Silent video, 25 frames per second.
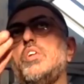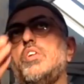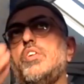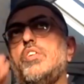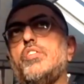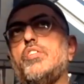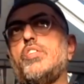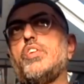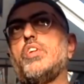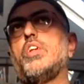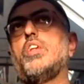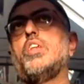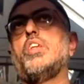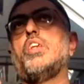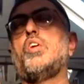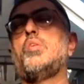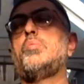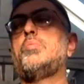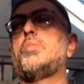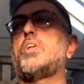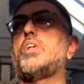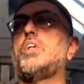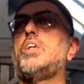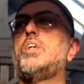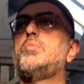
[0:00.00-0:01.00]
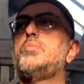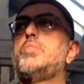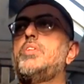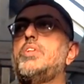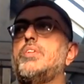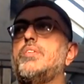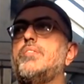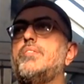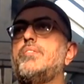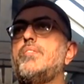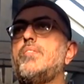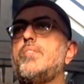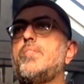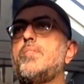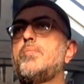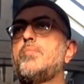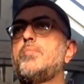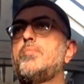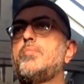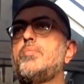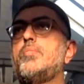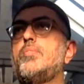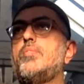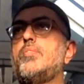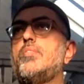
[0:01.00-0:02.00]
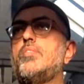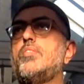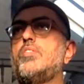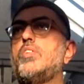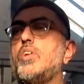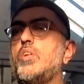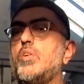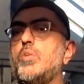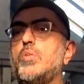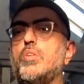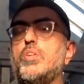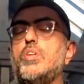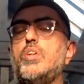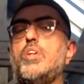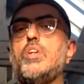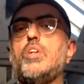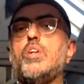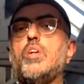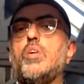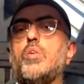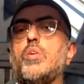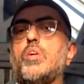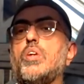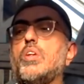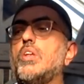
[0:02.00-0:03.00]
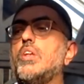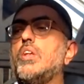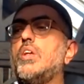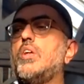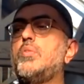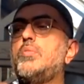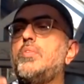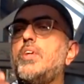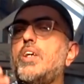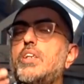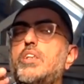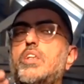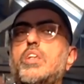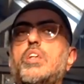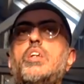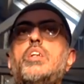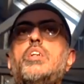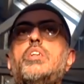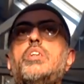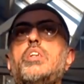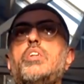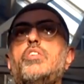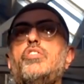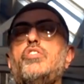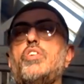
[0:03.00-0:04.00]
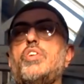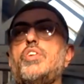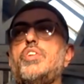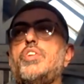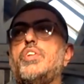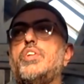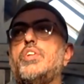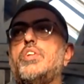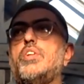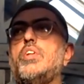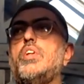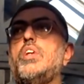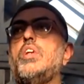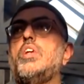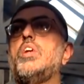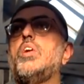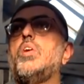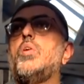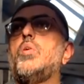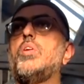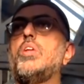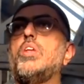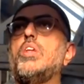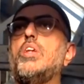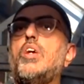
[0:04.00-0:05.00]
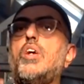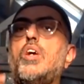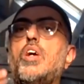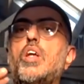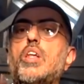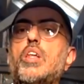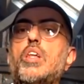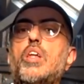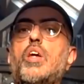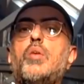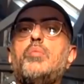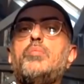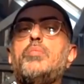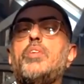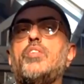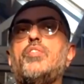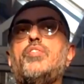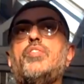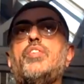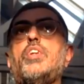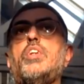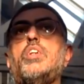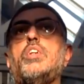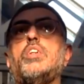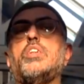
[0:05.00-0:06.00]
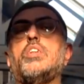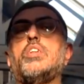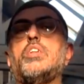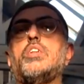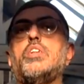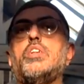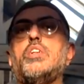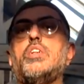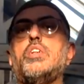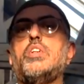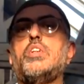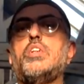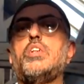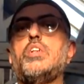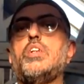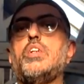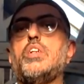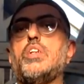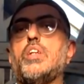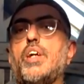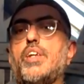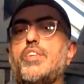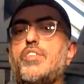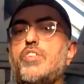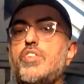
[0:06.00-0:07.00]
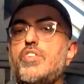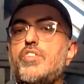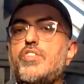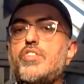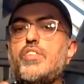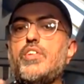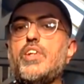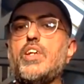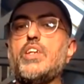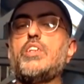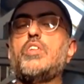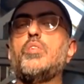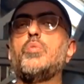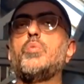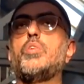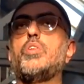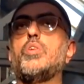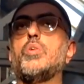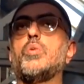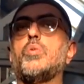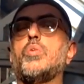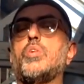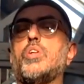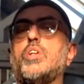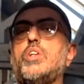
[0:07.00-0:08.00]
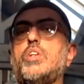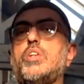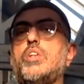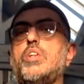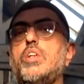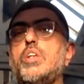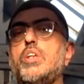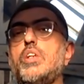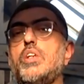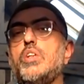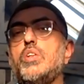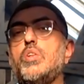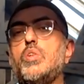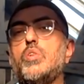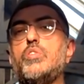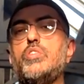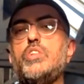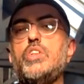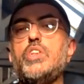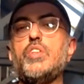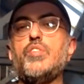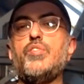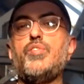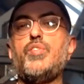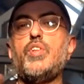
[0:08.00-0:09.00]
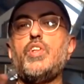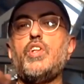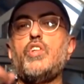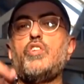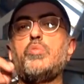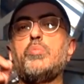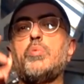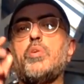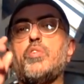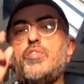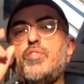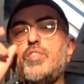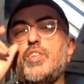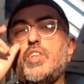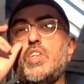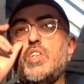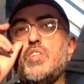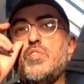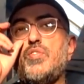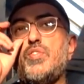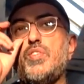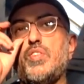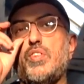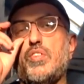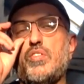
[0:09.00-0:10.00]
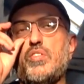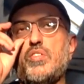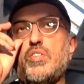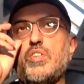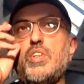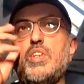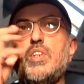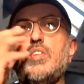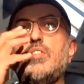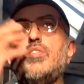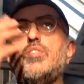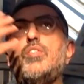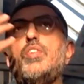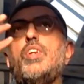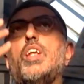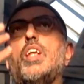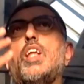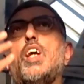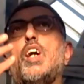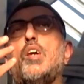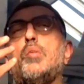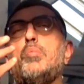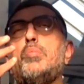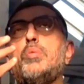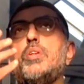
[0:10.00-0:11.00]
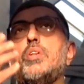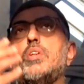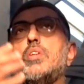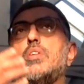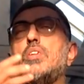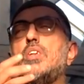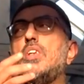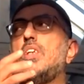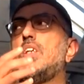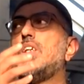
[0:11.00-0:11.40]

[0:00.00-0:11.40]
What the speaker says: you say, Allahumma arham. Say, oh Allahumma adkhilni al-jannah. Oh Allah, Allahumma aghfirli. That's interacting with the Quran. You read a verse about forgiveness, feel happy,